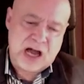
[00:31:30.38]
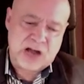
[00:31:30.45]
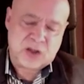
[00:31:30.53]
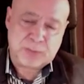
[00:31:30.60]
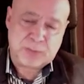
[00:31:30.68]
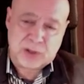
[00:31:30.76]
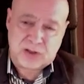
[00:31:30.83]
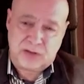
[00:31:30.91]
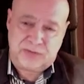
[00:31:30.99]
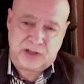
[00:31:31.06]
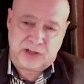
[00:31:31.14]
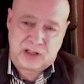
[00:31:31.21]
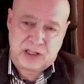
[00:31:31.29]

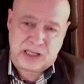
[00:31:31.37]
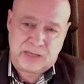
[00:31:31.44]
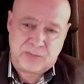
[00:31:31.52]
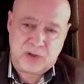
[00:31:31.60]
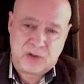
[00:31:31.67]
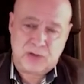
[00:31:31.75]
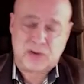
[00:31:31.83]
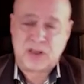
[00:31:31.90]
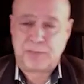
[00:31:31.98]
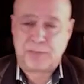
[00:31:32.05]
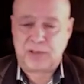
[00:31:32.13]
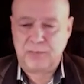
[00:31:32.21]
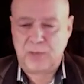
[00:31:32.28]
specifically,
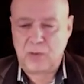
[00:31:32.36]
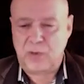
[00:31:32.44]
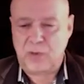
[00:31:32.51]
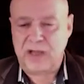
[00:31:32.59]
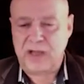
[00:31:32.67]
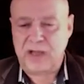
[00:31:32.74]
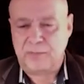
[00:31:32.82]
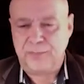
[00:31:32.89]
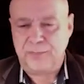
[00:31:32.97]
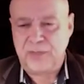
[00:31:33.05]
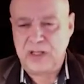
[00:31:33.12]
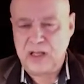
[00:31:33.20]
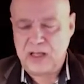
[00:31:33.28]
stepping away
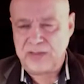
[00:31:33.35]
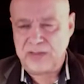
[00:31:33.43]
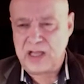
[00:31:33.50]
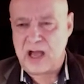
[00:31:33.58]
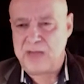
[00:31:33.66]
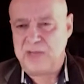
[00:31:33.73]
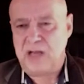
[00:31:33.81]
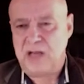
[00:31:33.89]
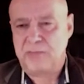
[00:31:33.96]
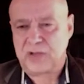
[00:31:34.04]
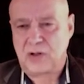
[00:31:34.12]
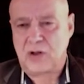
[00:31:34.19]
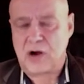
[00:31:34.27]
from the
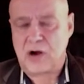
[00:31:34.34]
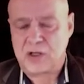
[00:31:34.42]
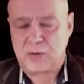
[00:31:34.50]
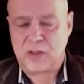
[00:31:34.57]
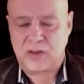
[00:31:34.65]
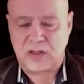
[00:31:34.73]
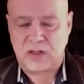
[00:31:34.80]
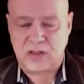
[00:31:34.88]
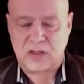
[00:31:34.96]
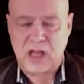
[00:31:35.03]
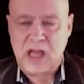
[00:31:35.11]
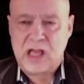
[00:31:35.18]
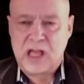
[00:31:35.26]
IBMs and the large ones,
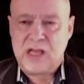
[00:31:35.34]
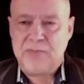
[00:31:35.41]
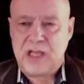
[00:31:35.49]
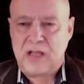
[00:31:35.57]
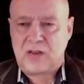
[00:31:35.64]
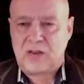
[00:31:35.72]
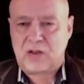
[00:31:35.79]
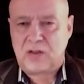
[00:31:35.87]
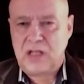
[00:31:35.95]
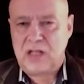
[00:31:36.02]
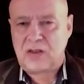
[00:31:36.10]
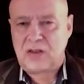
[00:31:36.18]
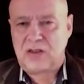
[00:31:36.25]
is it's
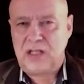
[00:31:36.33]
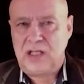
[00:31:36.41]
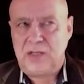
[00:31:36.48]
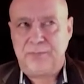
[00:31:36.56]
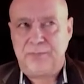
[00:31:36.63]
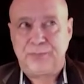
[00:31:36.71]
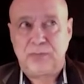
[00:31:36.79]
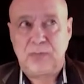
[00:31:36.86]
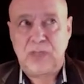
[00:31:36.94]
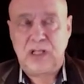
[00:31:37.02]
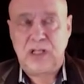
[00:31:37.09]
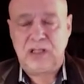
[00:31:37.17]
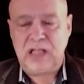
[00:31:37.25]
the
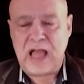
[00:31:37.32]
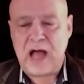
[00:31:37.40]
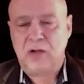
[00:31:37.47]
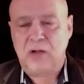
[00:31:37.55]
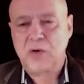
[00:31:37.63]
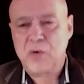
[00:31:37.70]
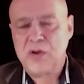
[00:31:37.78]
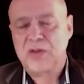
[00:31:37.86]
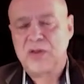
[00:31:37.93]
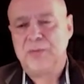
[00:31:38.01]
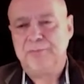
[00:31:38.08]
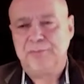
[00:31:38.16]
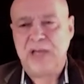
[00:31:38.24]

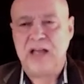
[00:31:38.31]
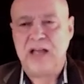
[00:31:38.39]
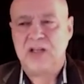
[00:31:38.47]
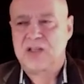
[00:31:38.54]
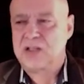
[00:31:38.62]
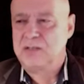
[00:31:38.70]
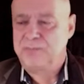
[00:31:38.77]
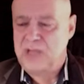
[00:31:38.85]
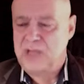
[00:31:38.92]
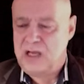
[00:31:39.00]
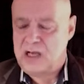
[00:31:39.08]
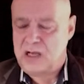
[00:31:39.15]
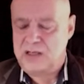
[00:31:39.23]
algorithm-based
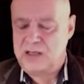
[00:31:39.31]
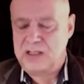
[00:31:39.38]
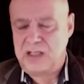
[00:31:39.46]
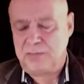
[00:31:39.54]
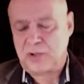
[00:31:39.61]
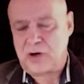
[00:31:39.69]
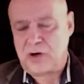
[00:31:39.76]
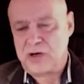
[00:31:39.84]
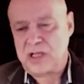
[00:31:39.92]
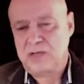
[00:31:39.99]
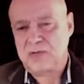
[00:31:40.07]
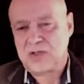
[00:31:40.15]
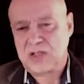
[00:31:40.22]
deep
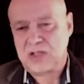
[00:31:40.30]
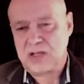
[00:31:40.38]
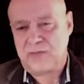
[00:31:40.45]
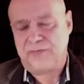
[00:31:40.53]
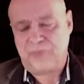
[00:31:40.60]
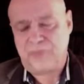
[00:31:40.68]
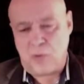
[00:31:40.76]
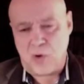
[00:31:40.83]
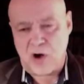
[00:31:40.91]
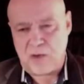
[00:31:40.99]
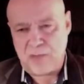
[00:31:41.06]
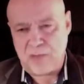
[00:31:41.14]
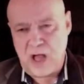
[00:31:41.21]
learning
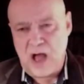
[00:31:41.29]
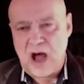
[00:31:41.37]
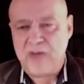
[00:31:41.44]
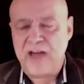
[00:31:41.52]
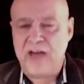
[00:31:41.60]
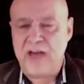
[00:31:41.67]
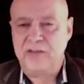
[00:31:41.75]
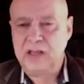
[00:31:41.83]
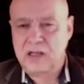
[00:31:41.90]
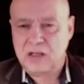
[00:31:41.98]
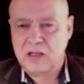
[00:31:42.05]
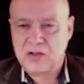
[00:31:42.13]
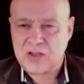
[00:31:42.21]
form of having
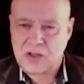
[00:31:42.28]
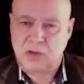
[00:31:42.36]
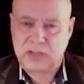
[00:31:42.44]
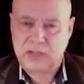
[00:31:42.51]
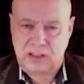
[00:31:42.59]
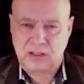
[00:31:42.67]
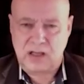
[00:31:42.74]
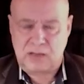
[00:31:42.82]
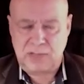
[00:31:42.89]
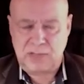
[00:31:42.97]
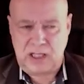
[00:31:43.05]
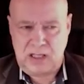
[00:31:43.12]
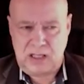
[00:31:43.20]
a consultant
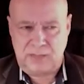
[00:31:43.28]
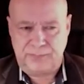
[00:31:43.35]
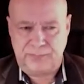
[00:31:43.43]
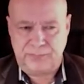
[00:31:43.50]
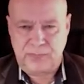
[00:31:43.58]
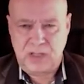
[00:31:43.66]
coming in,